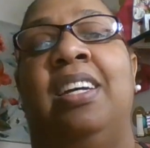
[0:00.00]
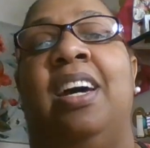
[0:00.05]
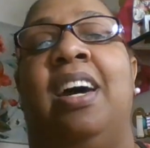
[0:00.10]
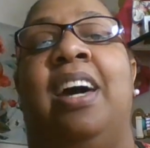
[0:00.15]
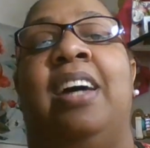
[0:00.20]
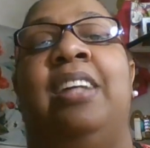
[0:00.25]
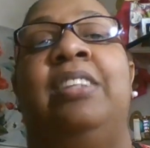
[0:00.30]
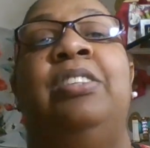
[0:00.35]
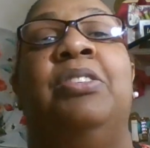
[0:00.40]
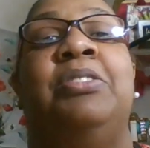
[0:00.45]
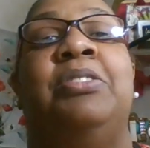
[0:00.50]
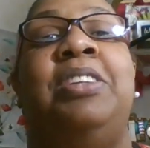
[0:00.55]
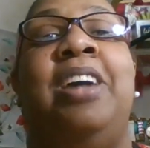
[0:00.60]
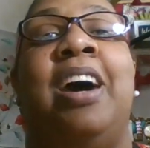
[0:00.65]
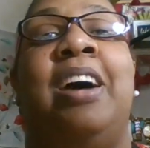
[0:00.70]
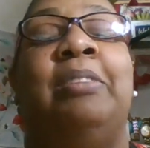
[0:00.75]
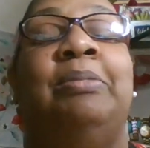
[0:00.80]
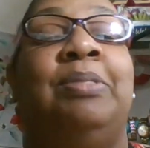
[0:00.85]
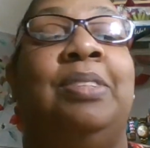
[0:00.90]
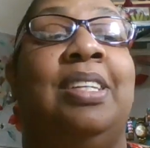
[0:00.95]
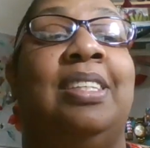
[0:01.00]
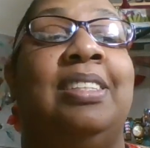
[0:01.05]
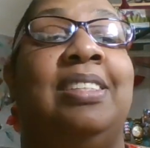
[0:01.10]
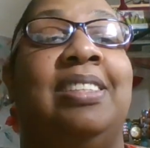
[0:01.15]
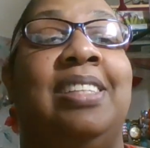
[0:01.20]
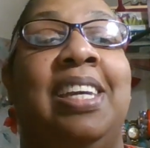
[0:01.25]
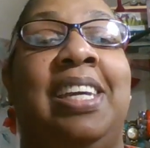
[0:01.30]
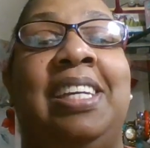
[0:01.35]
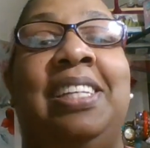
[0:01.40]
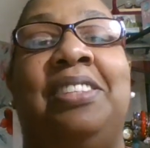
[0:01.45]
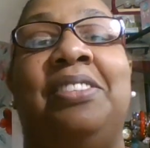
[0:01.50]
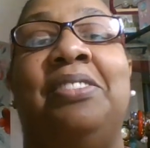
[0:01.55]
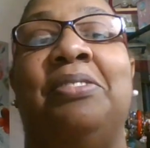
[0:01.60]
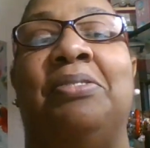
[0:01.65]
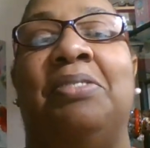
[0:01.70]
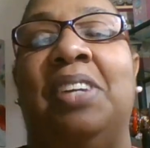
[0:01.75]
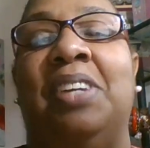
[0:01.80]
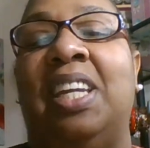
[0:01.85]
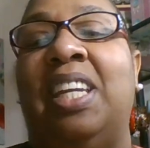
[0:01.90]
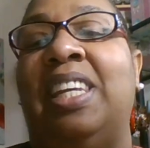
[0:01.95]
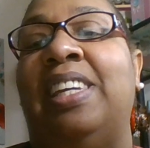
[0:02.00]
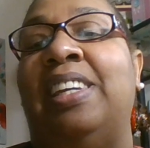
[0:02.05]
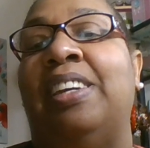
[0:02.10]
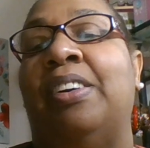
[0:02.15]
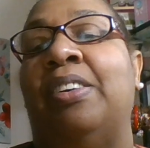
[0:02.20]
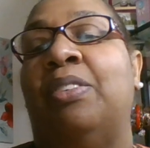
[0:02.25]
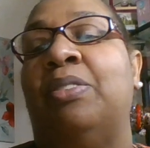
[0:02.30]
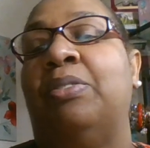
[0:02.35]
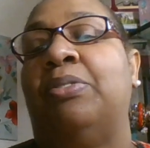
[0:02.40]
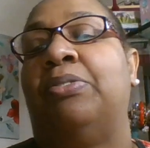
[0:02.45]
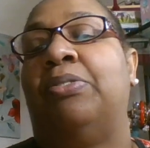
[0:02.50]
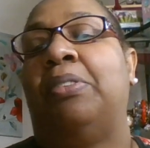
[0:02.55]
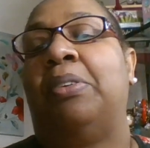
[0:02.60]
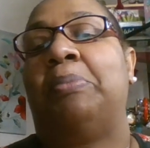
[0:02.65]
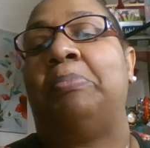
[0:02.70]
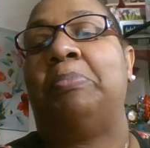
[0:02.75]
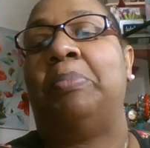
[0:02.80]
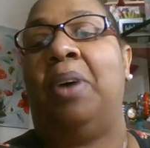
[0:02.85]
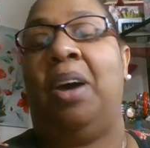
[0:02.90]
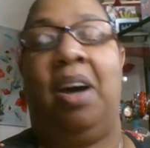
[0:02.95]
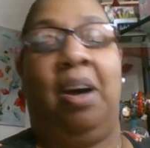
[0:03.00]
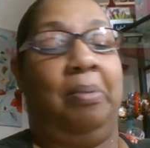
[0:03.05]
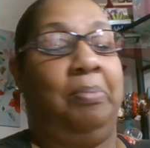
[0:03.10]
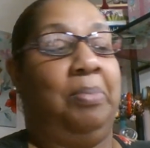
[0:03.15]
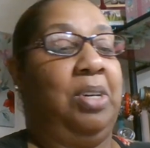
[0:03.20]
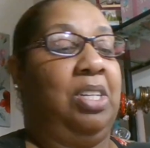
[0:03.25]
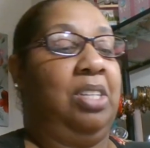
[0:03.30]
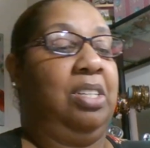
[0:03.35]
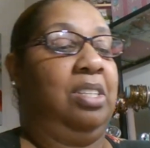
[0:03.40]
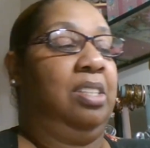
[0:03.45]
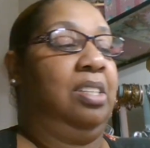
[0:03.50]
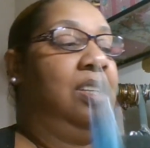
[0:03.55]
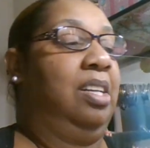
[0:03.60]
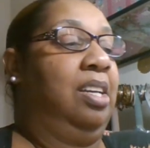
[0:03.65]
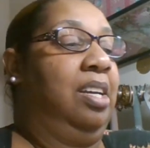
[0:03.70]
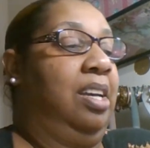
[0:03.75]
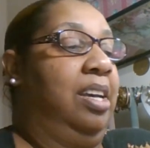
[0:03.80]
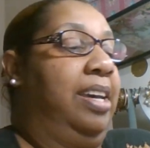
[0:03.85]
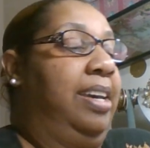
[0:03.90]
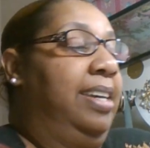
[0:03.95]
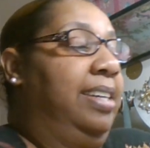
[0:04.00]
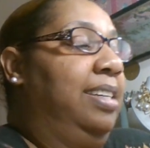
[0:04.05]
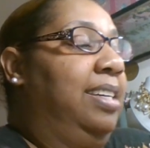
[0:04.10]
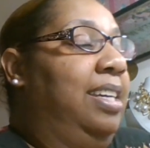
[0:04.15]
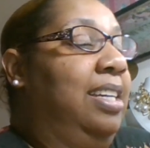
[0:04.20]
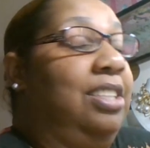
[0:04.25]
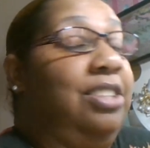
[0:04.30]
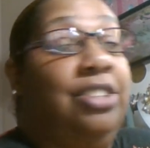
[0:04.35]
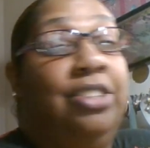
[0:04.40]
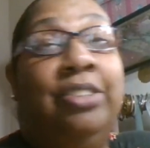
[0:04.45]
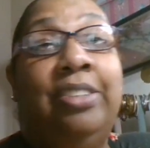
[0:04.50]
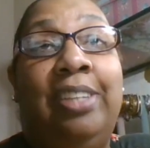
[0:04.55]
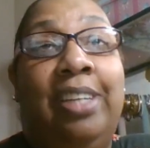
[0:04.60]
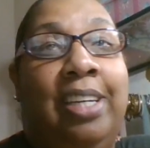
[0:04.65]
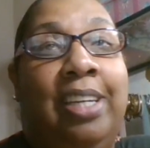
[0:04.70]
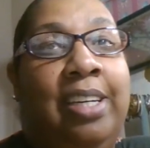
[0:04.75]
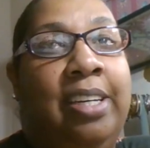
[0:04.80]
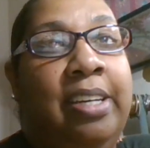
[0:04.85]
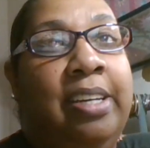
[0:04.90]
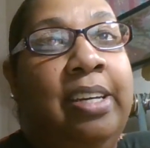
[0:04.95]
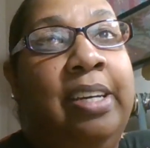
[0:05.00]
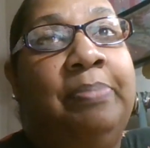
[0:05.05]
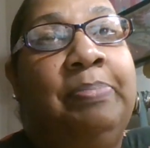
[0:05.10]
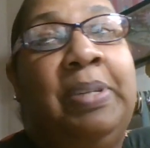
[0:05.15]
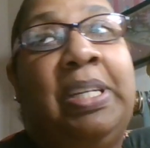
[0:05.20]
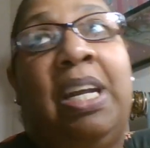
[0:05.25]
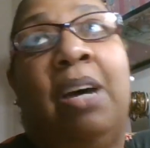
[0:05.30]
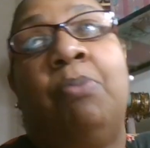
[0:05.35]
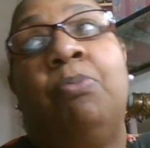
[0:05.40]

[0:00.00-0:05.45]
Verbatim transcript: I know y'all just seen the video from Mama. Yes, you did, but I